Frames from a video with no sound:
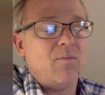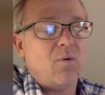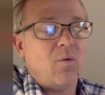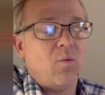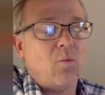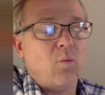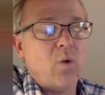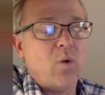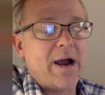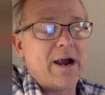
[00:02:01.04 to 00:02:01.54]

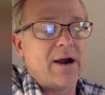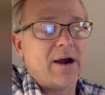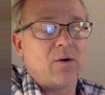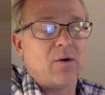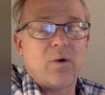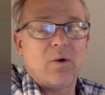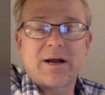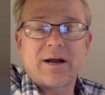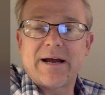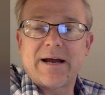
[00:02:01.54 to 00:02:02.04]

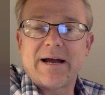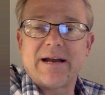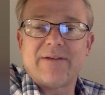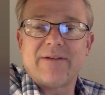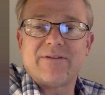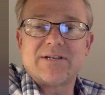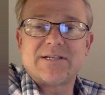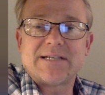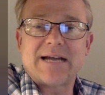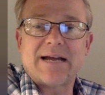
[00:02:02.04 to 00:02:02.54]
what kind of
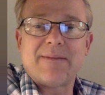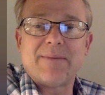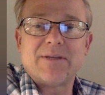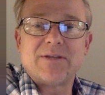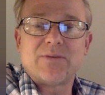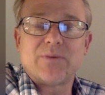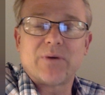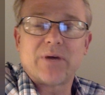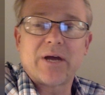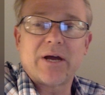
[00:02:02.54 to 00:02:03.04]
assignments
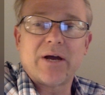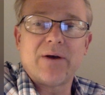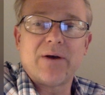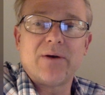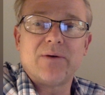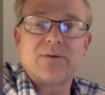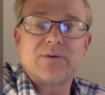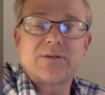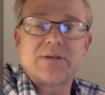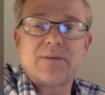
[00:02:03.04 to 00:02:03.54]
will go.
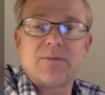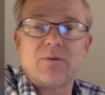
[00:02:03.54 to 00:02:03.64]
Some will